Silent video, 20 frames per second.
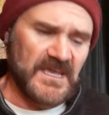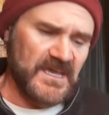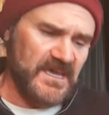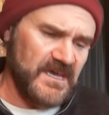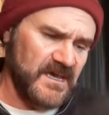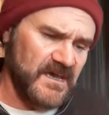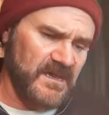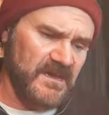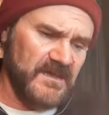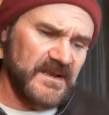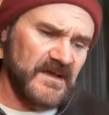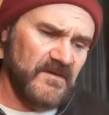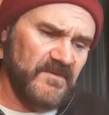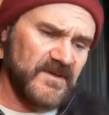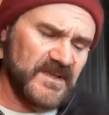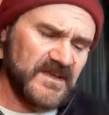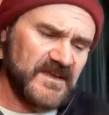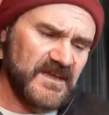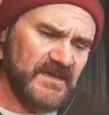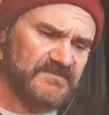Uh, now,
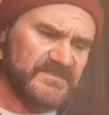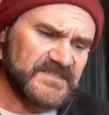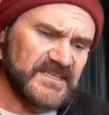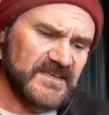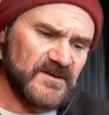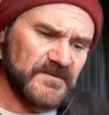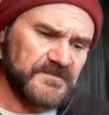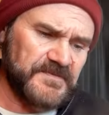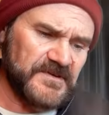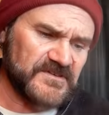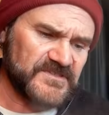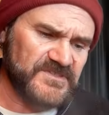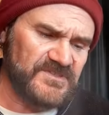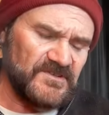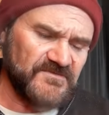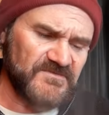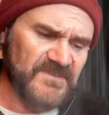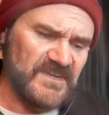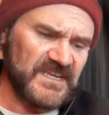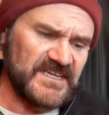when it comes to
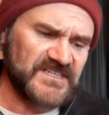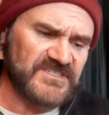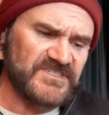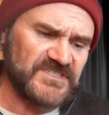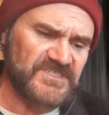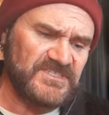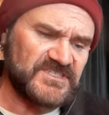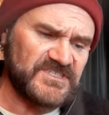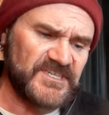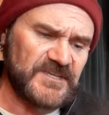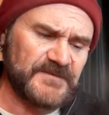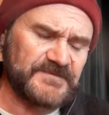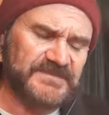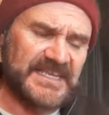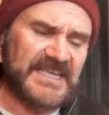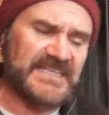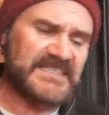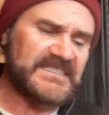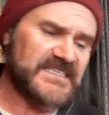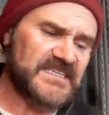interpersonal relationships,
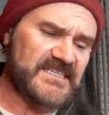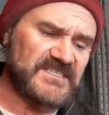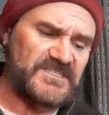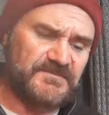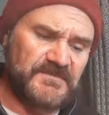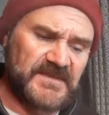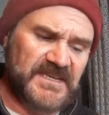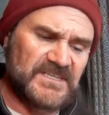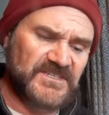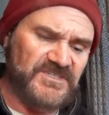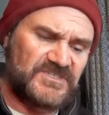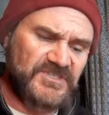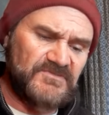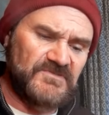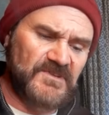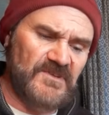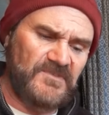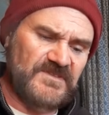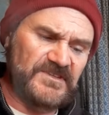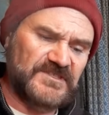that just means you
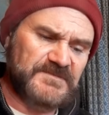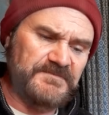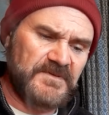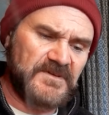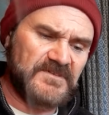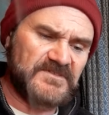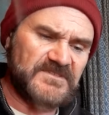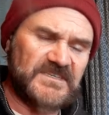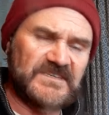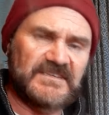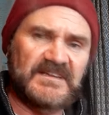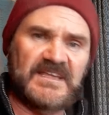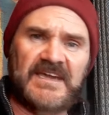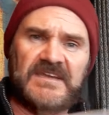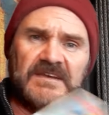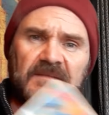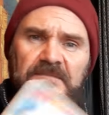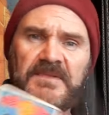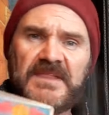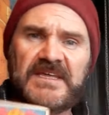know this person
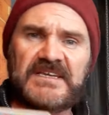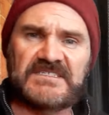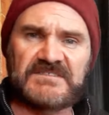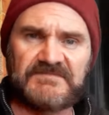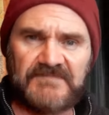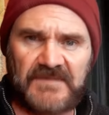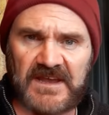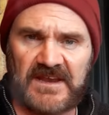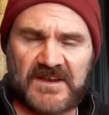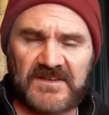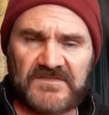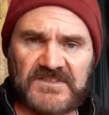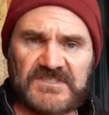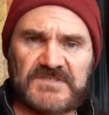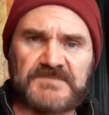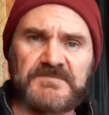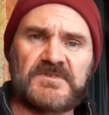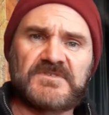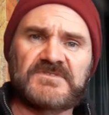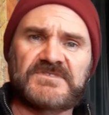kind of plays fair,
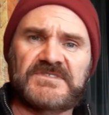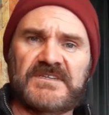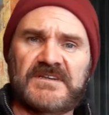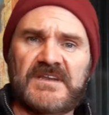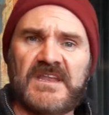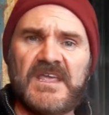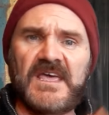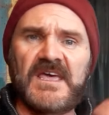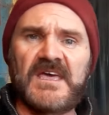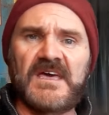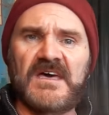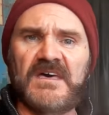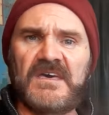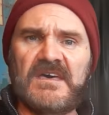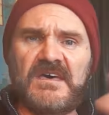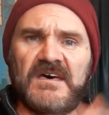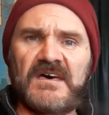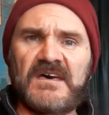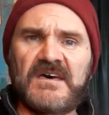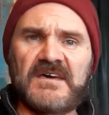this person
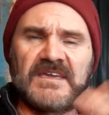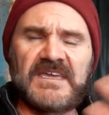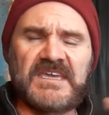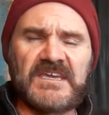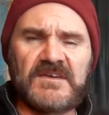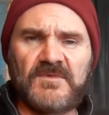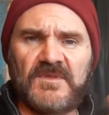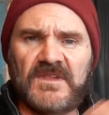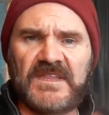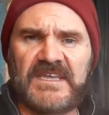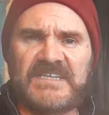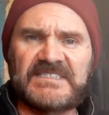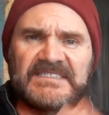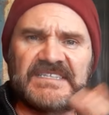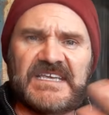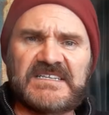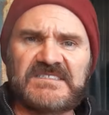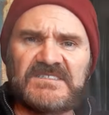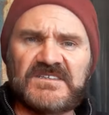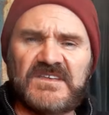uh, equally. It's
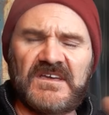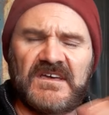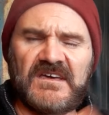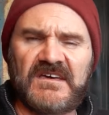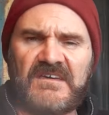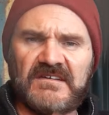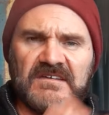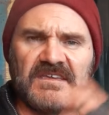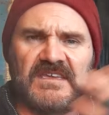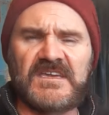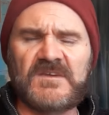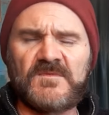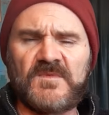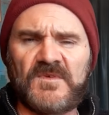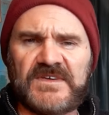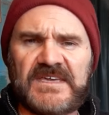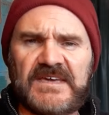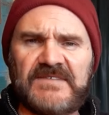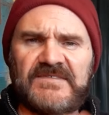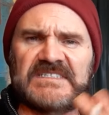that uh,
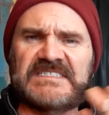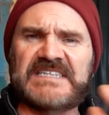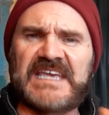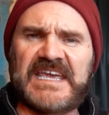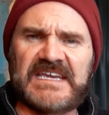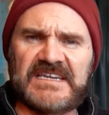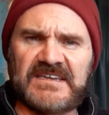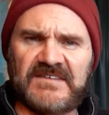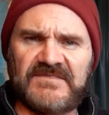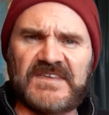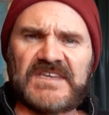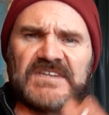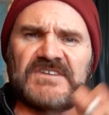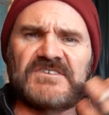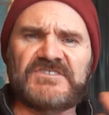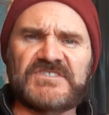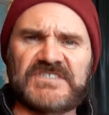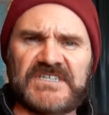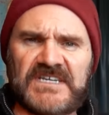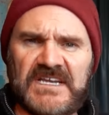equal give and take of
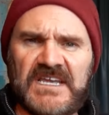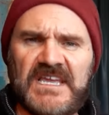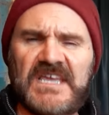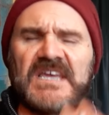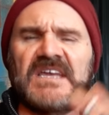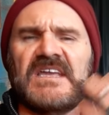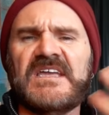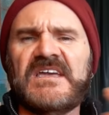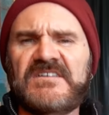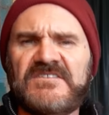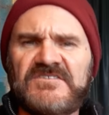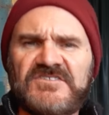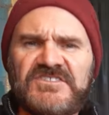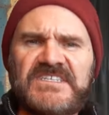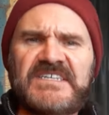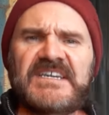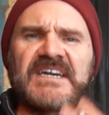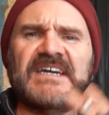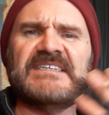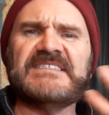energy,
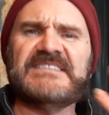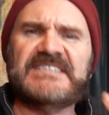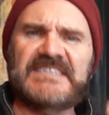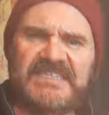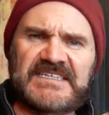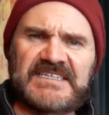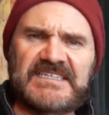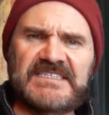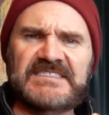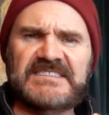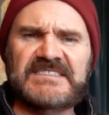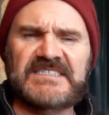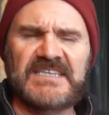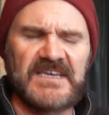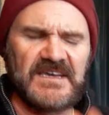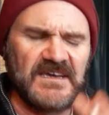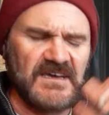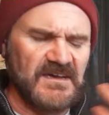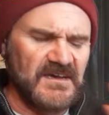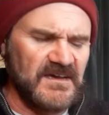energy, ideas,
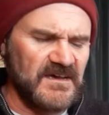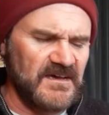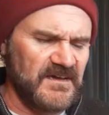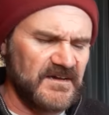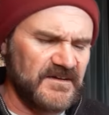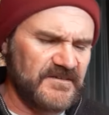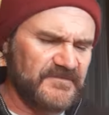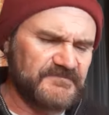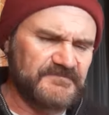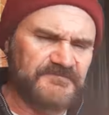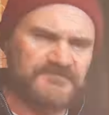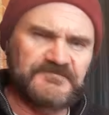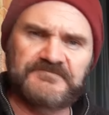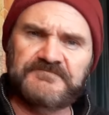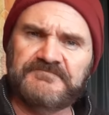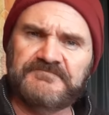um,